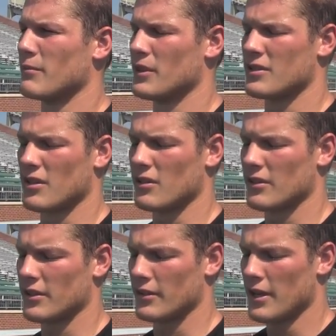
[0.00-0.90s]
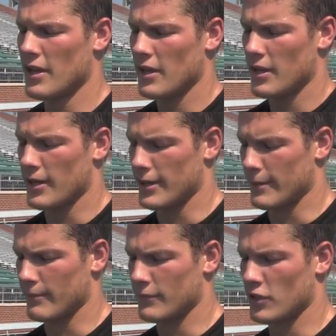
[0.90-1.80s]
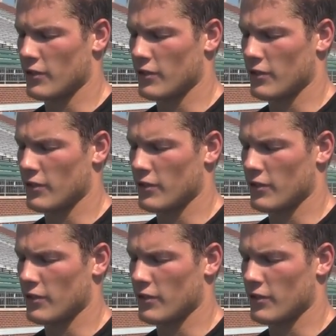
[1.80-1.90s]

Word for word: and be solid and um,